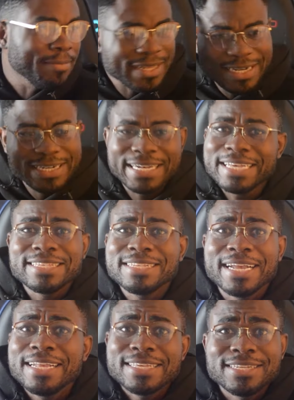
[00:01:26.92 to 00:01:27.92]
mean, it doesn't
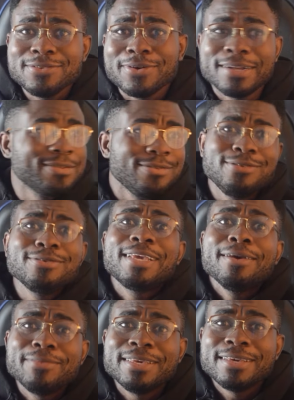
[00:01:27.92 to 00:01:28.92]
hurt anyone, you
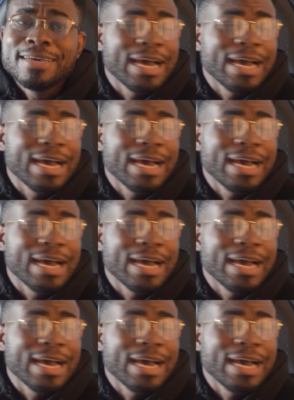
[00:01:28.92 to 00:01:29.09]
get me?